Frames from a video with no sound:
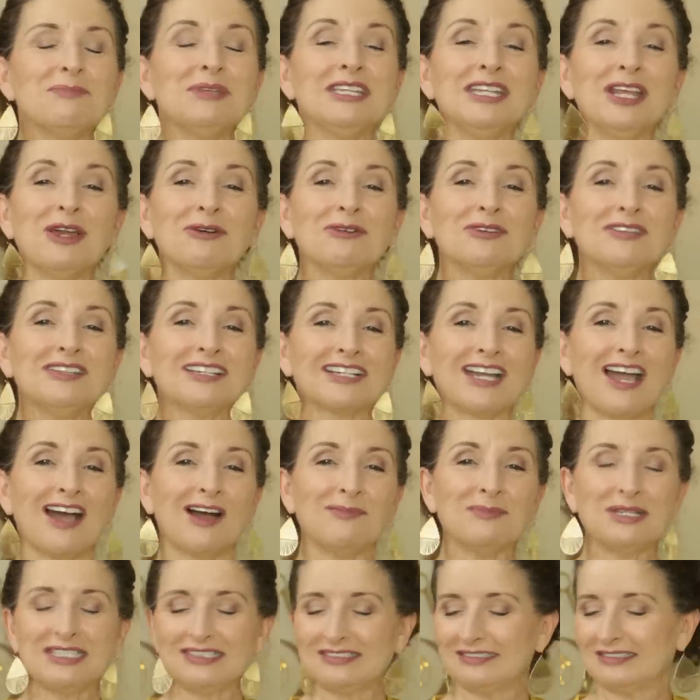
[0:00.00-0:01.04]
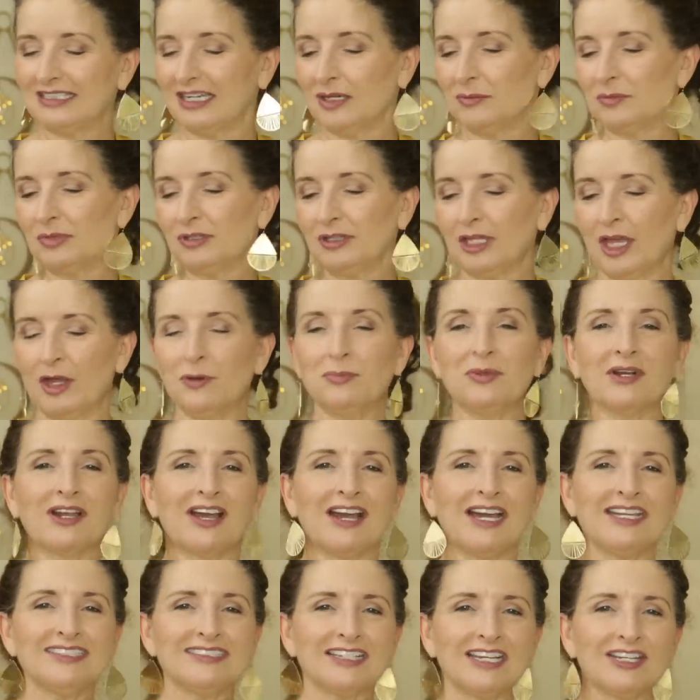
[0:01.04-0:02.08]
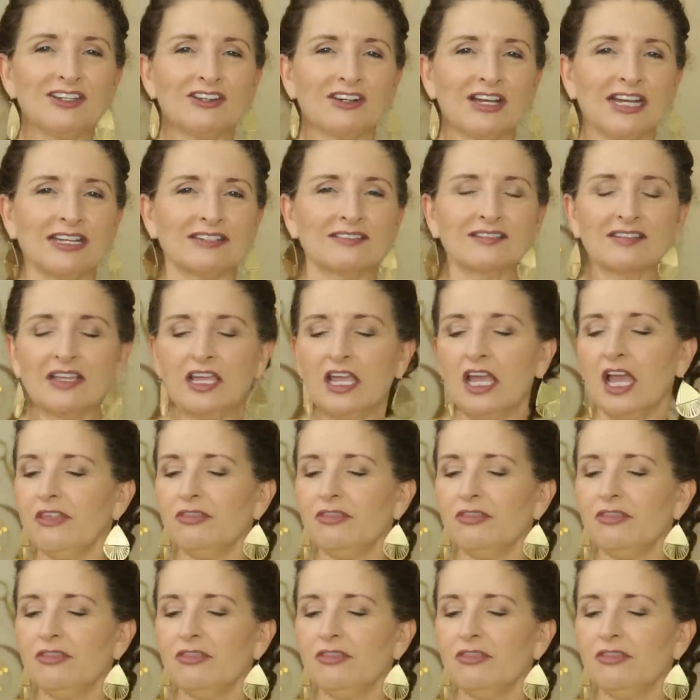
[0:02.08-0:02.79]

me know in the comments down below, but I digress.